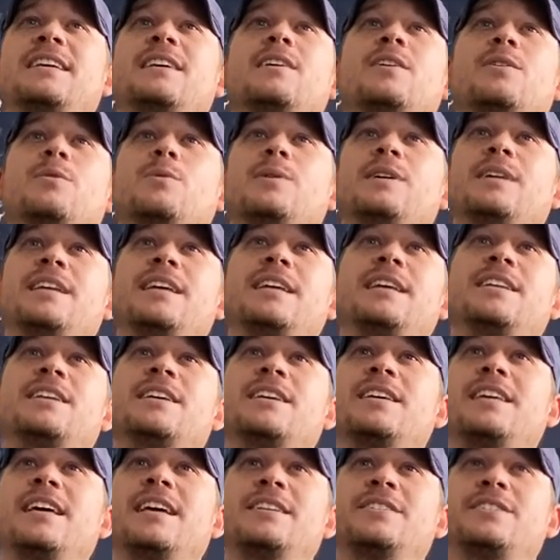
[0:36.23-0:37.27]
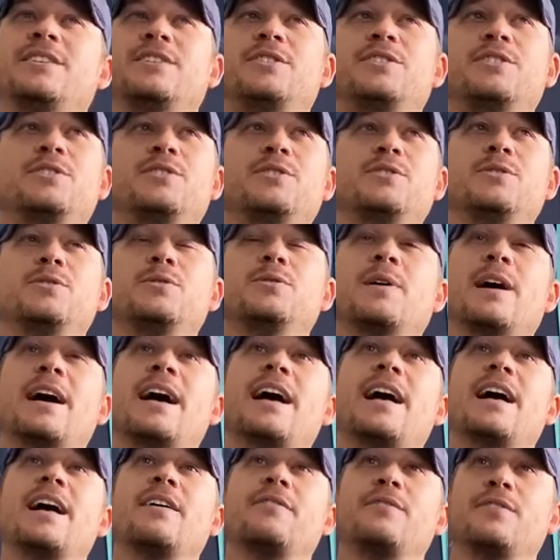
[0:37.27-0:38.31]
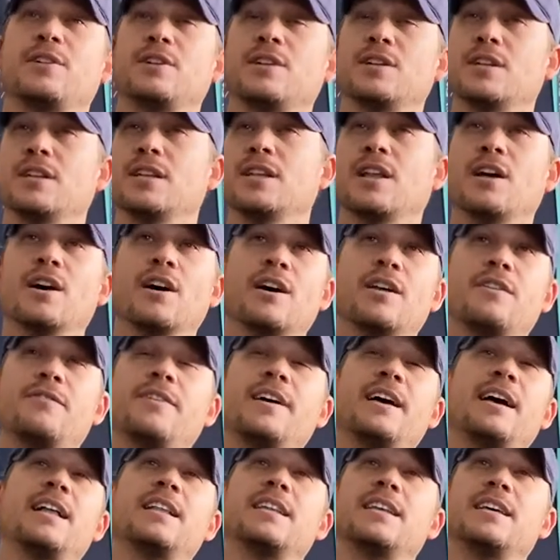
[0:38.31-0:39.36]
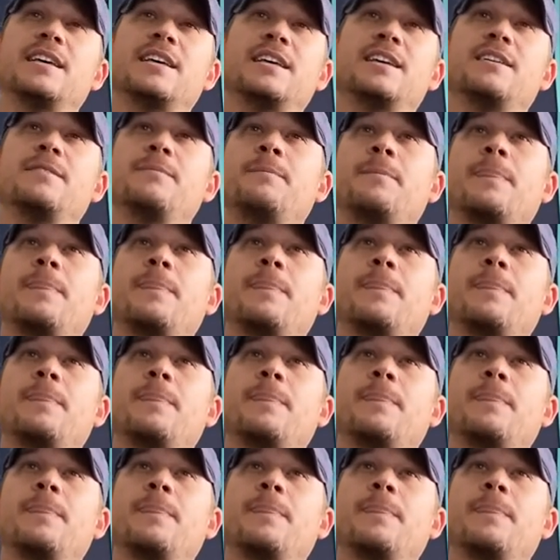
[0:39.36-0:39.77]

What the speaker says: We need to get you to Avalon Valley.